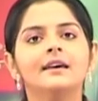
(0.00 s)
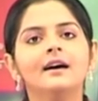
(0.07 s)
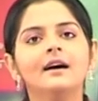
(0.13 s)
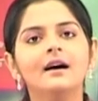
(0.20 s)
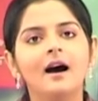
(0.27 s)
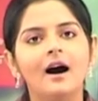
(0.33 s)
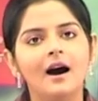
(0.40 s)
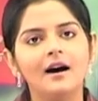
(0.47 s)

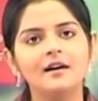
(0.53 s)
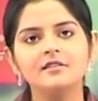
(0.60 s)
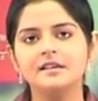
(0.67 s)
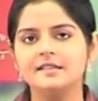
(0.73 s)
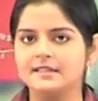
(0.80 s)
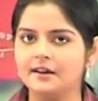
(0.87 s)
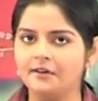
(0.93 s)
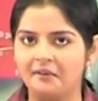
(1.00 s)
Here r
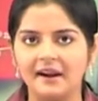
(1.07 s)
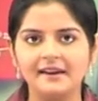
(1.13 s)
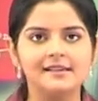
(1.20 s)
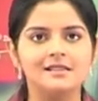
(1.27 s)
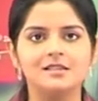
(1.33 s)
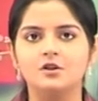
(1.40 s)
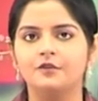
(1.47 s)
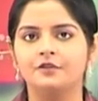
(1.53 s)
is the
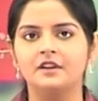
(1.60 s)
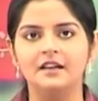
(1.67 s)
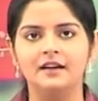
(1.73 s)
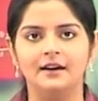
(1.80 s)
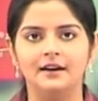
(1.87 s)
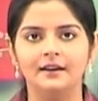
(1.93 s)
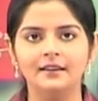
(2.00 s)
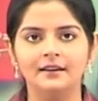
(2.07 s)
radius of the
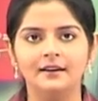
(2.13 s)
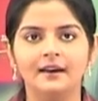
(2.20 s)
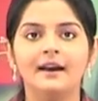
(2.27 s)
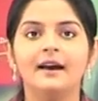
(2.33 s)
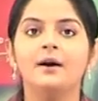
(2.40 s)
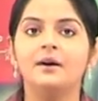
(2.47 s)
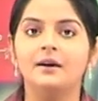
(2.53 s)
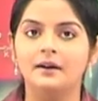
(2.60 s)
earth,
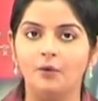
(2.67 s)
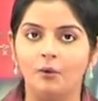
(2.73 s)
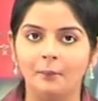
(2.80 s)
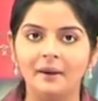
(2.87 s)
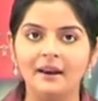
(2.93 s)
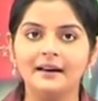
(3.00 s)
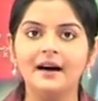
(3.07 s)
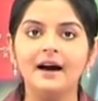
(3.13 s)

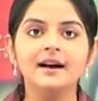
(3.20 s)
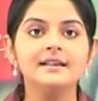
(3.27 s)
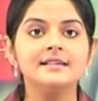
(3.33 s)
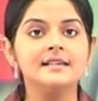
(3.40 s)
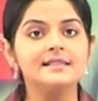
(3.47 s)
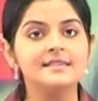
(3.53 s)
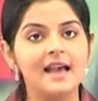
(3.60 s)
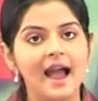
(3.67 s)
omega
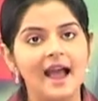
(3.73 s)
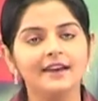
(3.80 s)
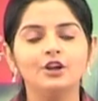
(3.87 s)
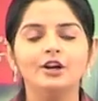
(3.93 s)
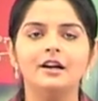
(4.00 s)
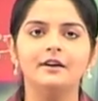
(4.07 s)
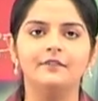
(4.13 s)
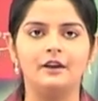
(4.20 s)
is its
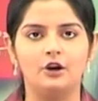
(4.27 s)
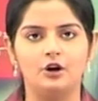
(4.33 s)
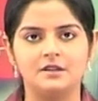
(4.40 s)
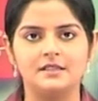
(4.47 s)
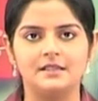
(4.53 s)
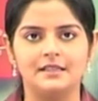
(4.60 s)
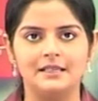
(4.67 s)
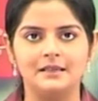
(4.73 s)
angular
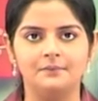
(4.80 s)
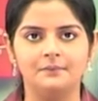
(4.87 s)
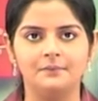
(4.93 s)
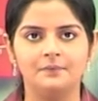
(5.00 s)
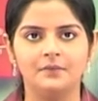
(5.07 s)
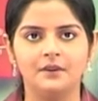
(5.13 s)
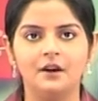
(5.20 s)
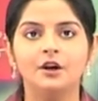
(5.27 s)
velocity.
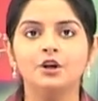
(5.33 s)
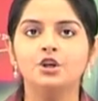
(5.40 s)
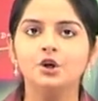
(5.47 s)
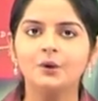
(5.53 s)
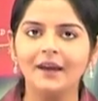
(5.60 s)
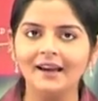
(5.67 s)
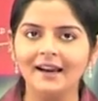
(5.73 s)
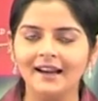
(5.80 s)

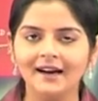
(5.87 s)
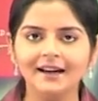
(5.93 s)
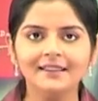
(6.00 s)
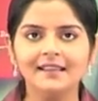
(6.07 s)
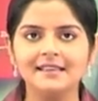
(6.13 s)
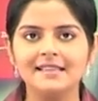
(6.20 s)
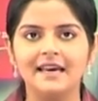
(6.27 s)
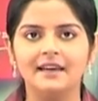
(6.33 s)
You can learn
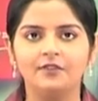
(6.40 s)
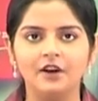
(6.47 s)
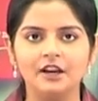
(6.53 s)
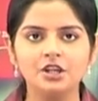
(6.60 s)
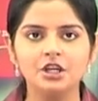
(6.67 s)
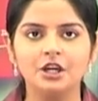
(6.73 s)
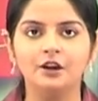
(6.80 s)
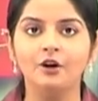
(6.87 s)
the
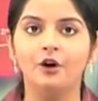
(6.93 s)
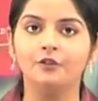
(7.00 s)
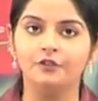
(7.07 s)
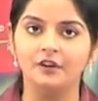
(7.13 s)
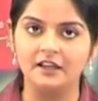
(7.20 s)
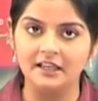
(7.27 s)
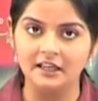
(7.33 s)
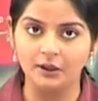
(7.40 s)
derivation
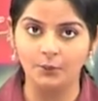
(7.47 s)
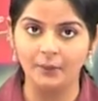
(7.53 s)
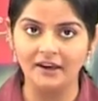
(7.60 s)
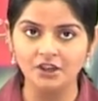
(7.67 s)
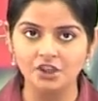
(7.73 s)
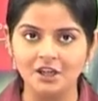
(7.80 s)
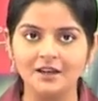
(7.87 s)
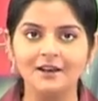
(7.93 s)
of the
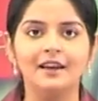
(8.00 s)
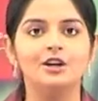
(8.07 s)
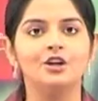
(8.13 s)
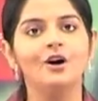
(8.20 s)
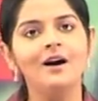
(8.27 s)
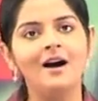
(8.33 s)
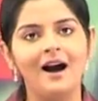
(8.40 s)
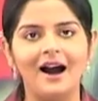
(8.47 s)
equation in
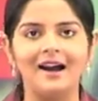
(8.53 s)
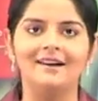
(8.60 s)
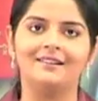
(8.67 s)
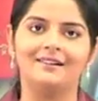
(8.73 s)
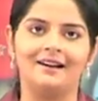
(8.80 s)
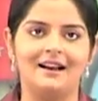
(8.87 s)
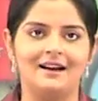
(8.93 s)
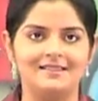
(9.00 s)
your
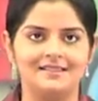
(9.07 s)
higher